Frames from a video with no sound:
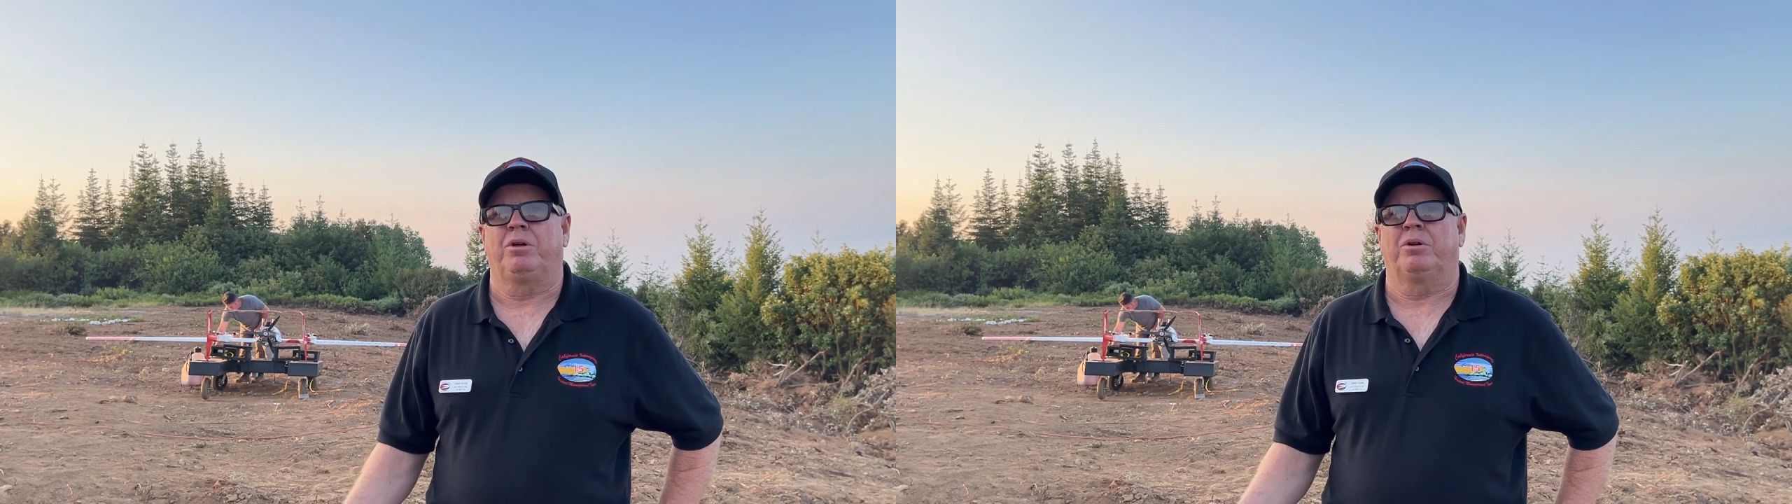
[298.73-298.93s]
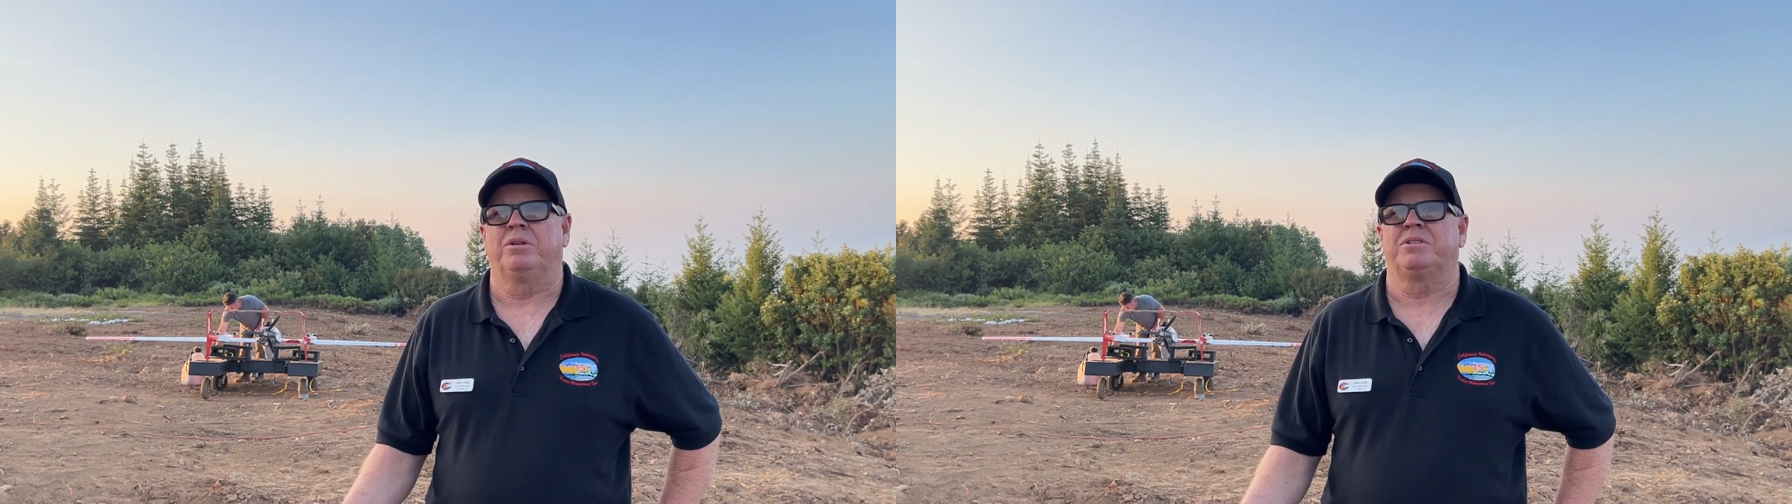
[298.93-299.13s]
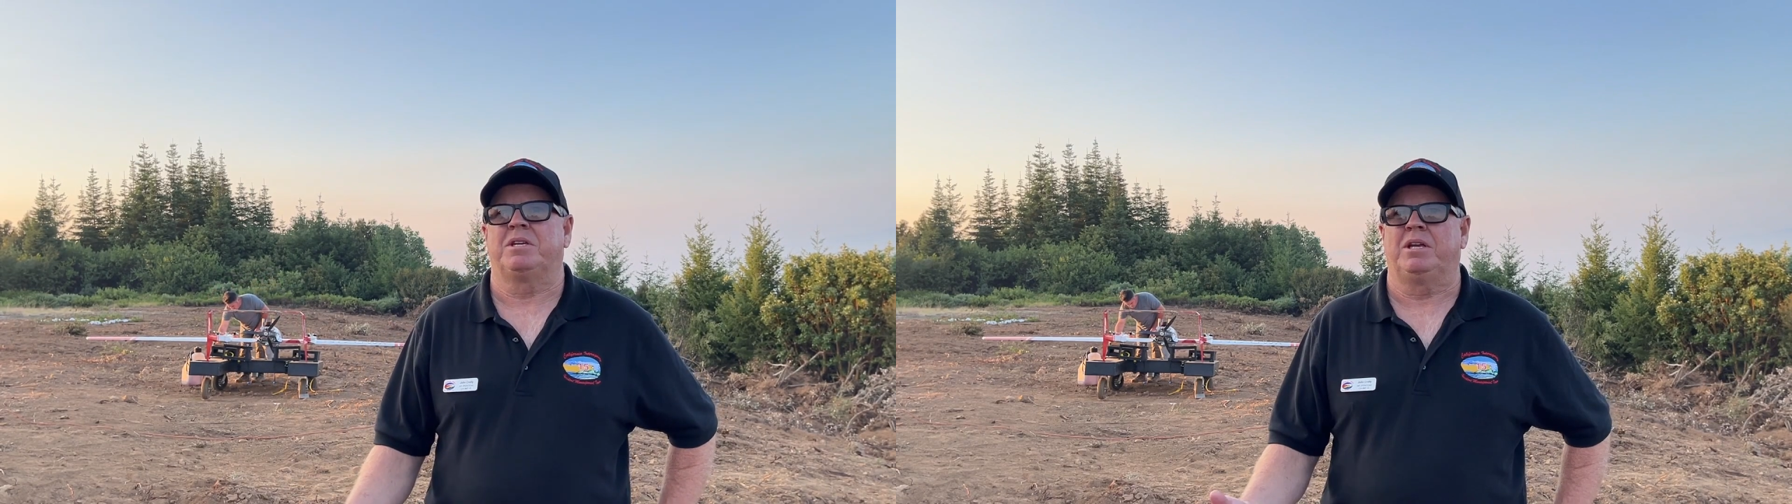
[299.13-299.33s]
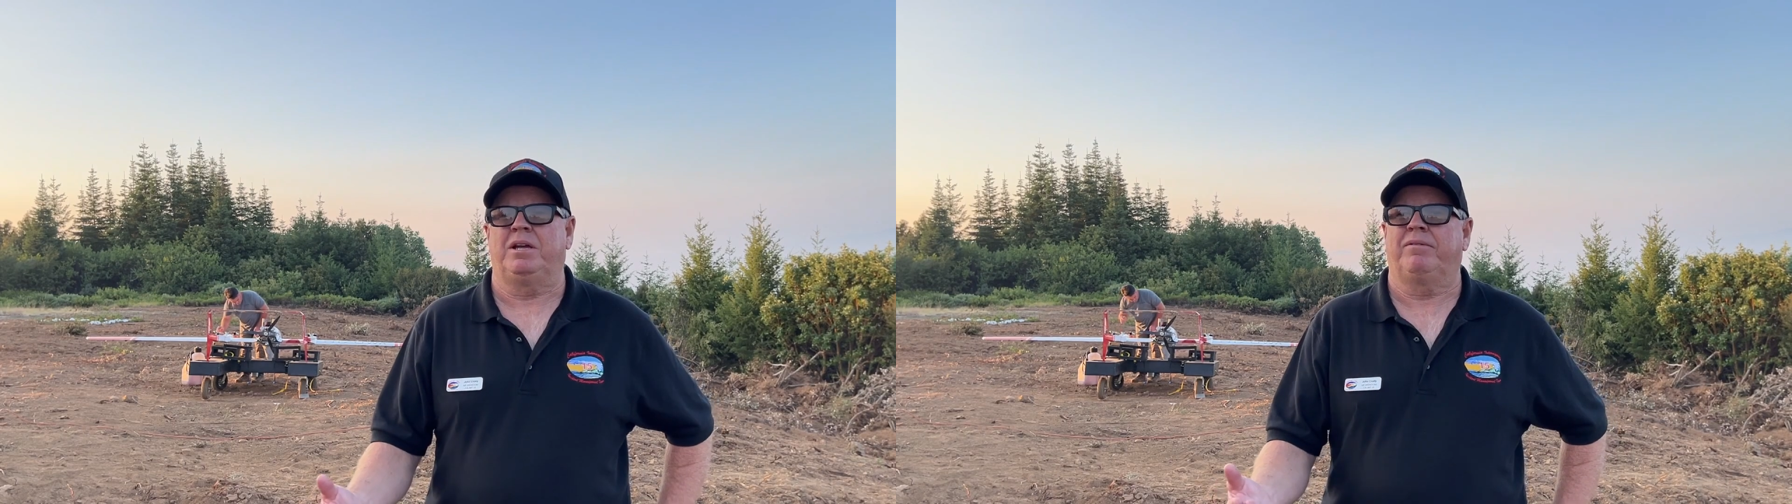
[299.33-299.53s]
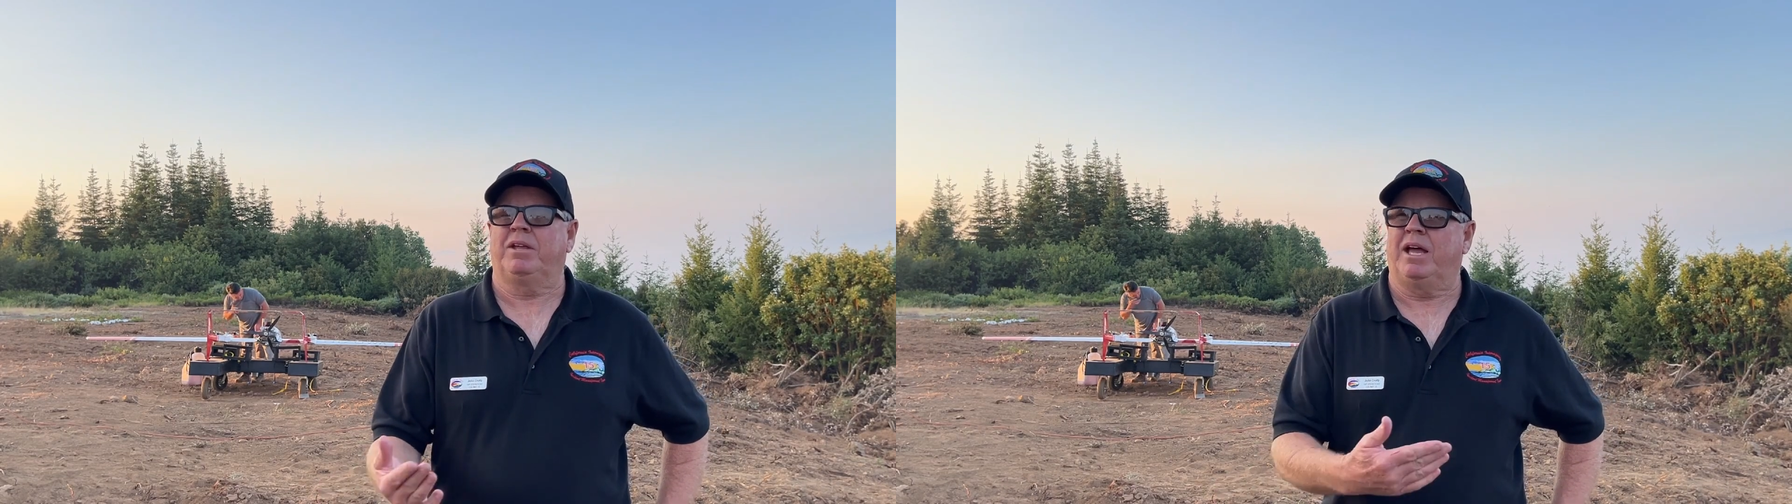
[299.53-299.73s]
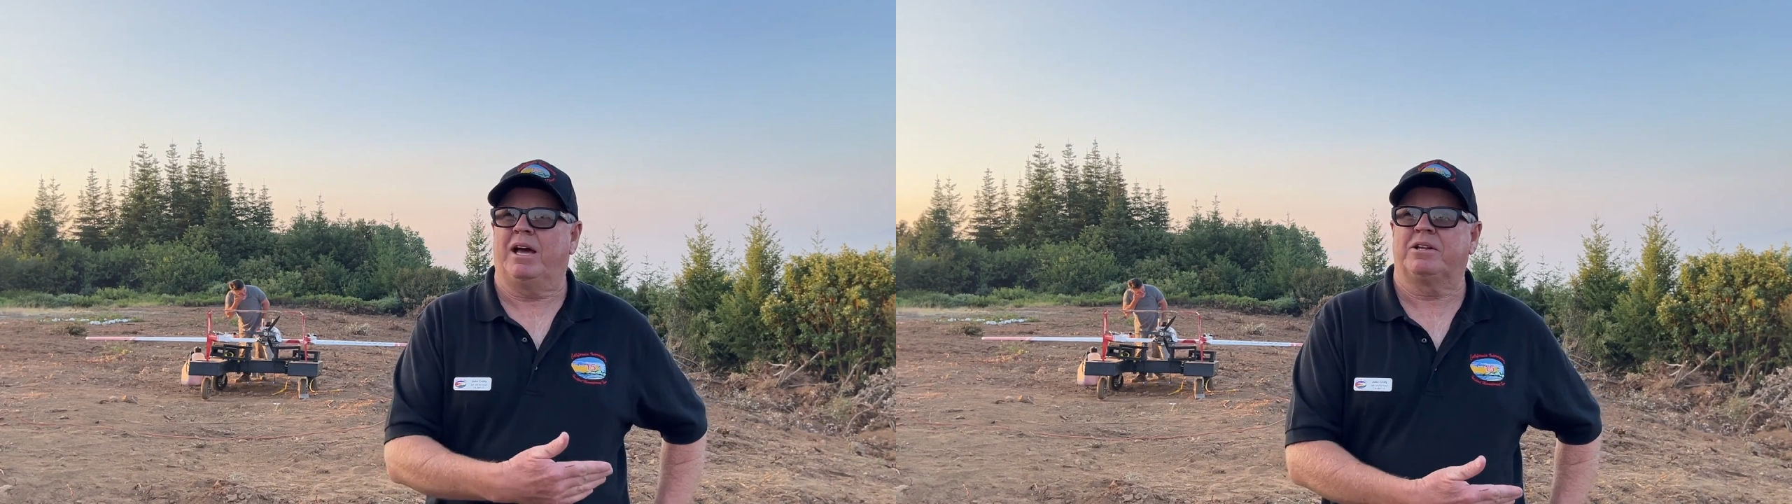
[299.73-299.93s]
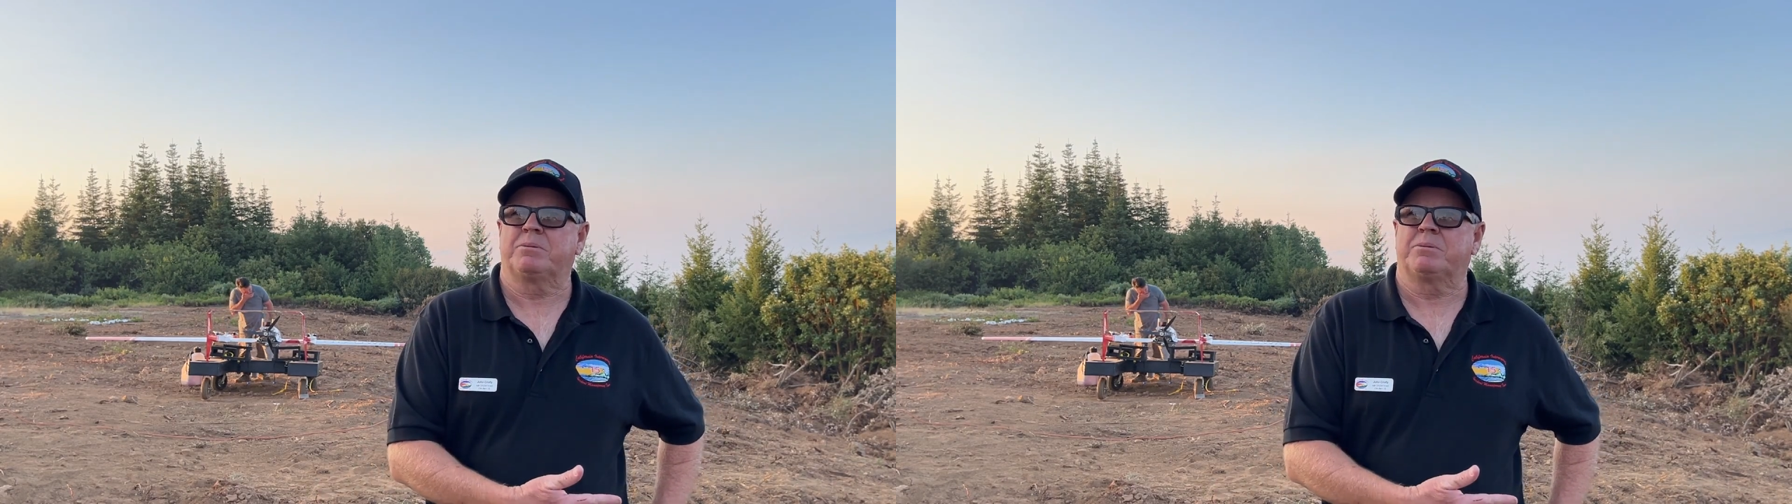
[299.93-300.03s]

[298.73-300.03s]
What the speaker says: couldn't see if they had a